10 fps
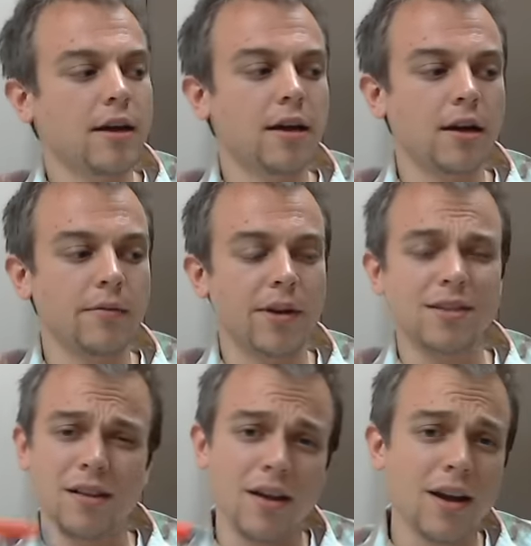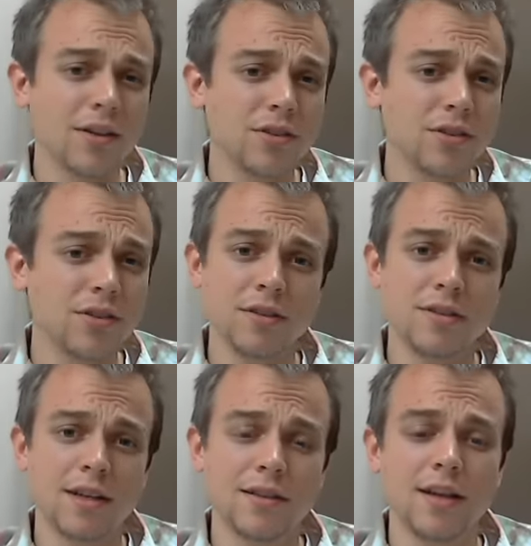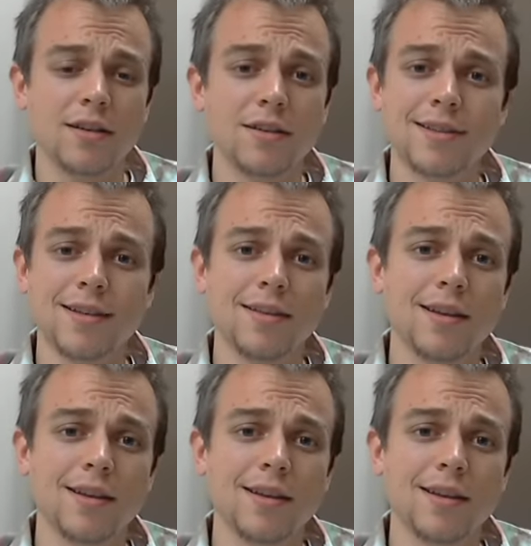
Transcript: Because a lot of students, they tend to see